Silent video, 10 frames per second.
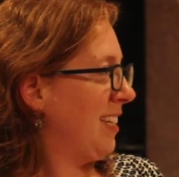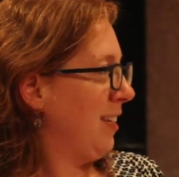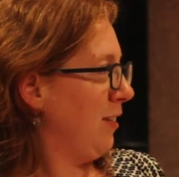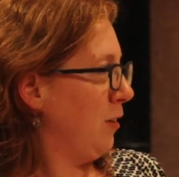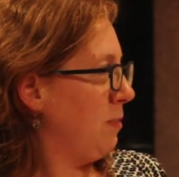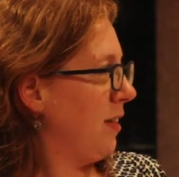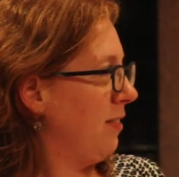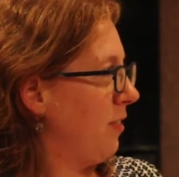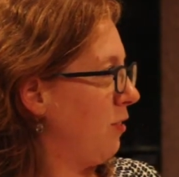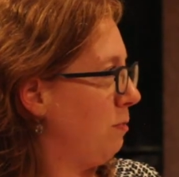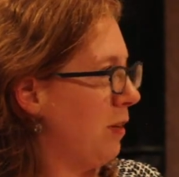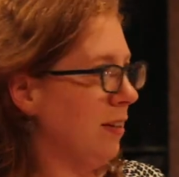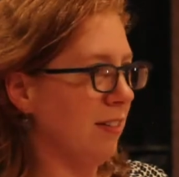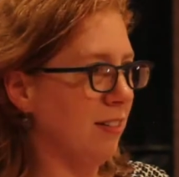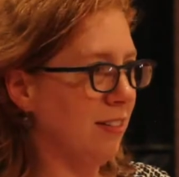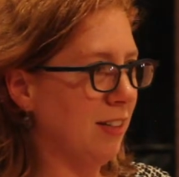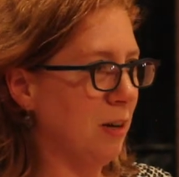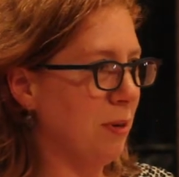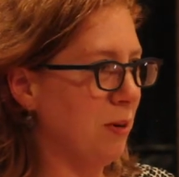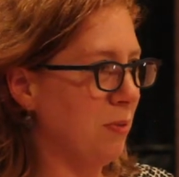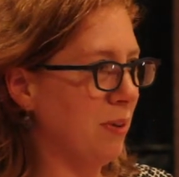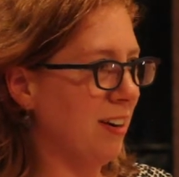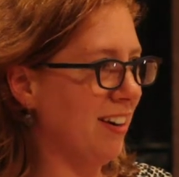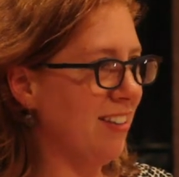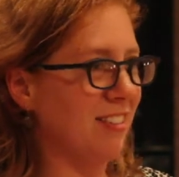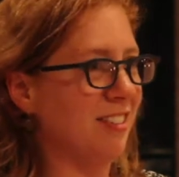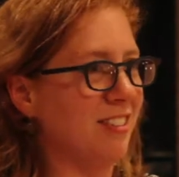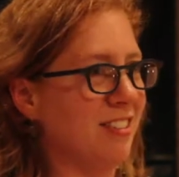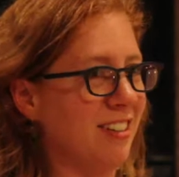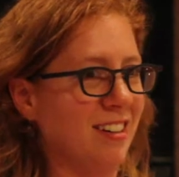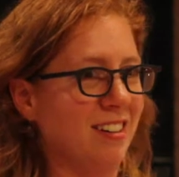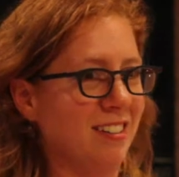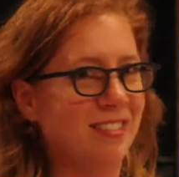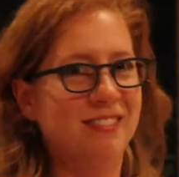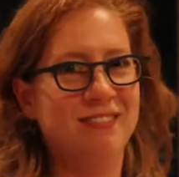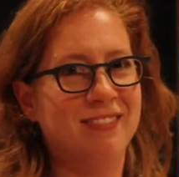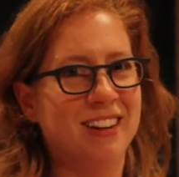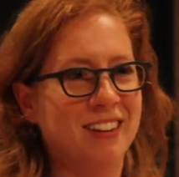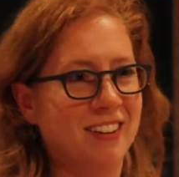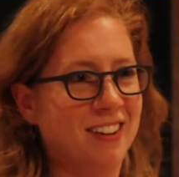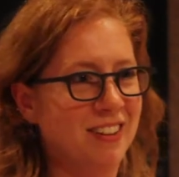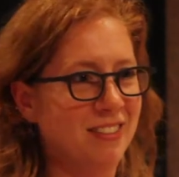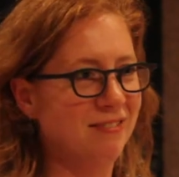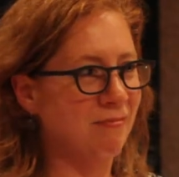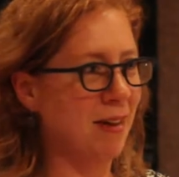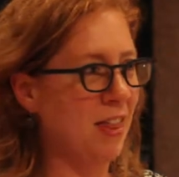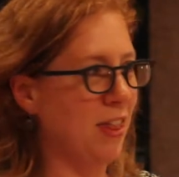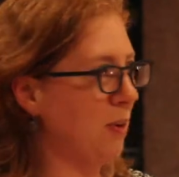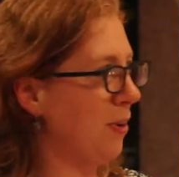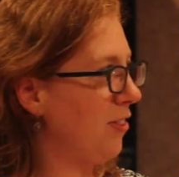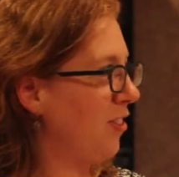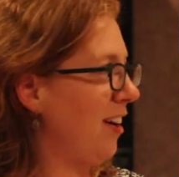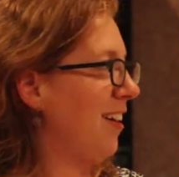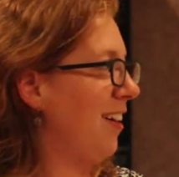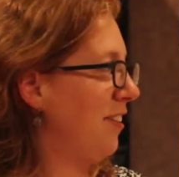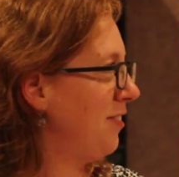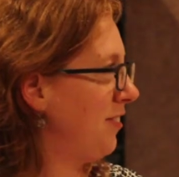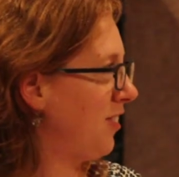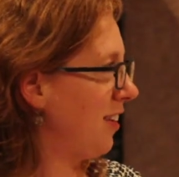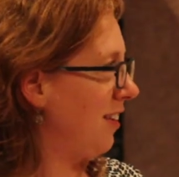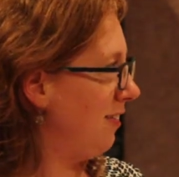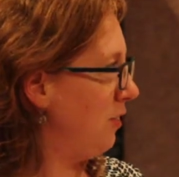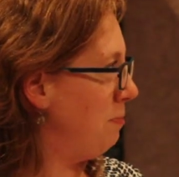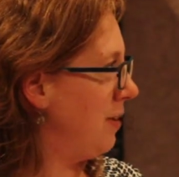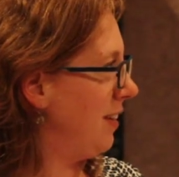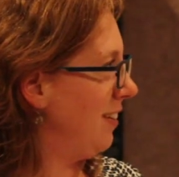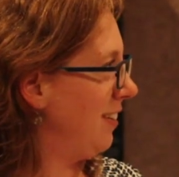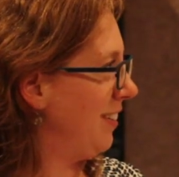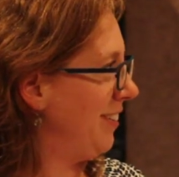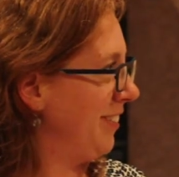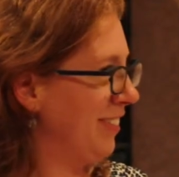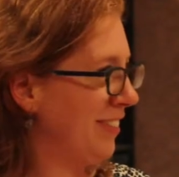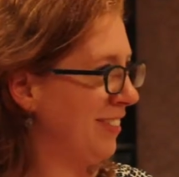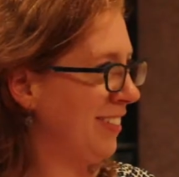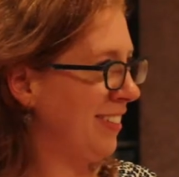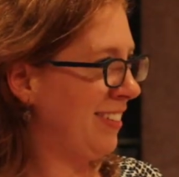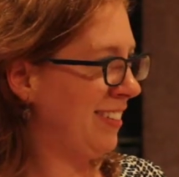little bit of a spiel about what I do, and I don't know, my thing with Chekhov and me, I don't know. Mm-hmm.